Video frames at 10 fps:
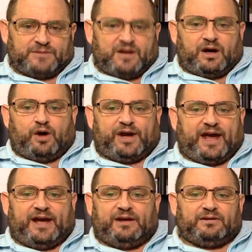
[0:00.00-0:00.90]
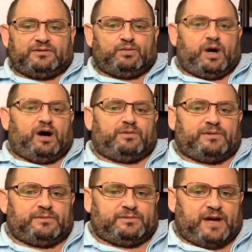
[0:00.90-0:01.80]
Okay, well,
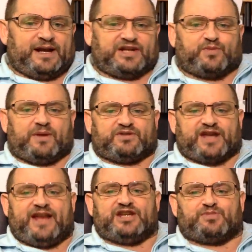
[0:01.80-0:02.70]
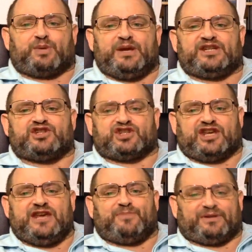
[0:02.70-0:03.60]
I guess what I'm saying is please just
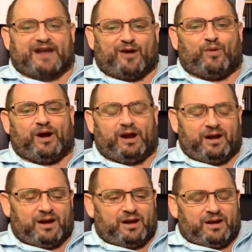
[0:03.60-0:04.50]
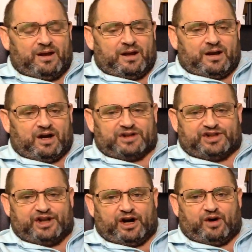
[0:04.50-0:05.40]
keep it that way. Because,
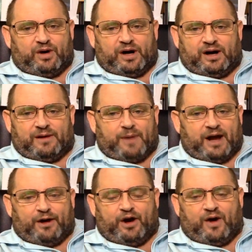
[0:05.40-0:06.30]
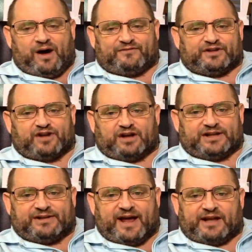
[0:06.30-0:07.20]
you know, I don't know, I'll have to talk
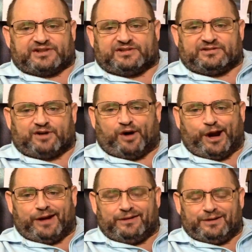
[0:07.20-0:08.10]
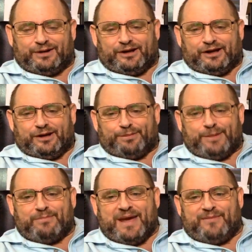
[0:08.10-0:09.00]
to Dennis, all right?
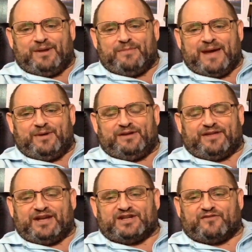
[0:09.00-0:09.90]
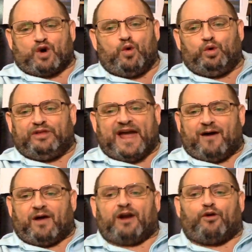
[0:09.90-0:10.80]
Maybe things have cooled
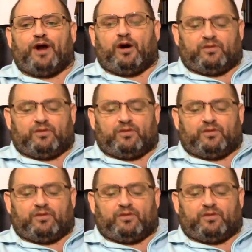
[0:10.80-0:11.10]
down, I don't know.